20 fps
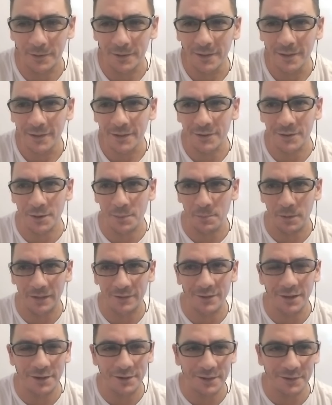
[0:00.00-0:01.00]
You say, are
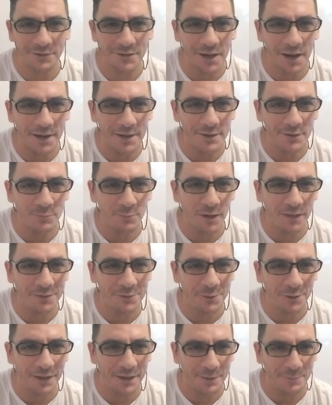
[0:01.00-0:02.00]
you are Chinese, why you
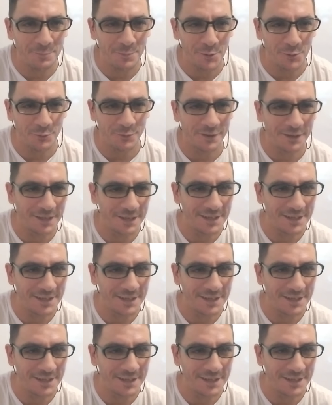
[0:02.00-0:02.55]
like Bruce Lee?